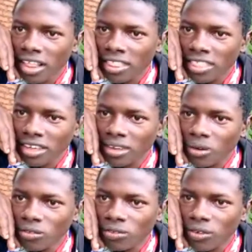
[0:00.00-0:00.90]
Thank
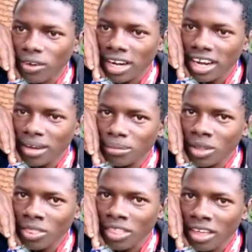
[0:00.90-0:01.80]
you for
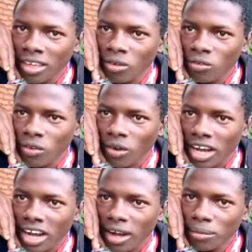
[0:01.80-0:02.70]
coming. Thank you for
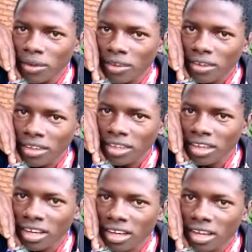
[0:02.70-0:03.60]
coming.
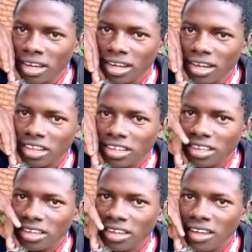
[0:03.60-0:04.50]
Yeah.
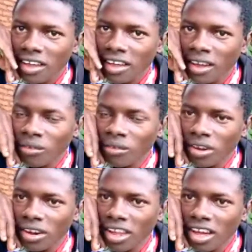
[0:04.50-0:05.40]
I
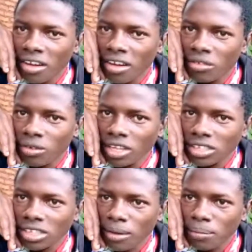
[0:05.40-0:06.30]
really love
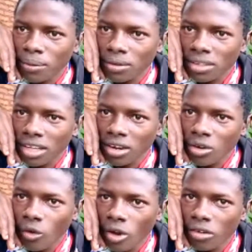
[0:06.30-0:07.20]
this support. I
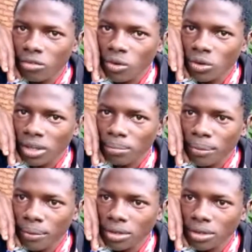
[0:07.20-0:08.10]
really love your
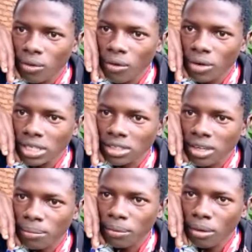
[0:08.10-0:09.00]
support. You
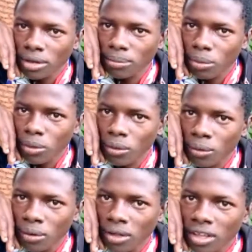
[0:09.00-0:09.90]
always support,
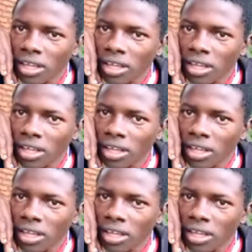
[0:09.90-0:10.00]
bro.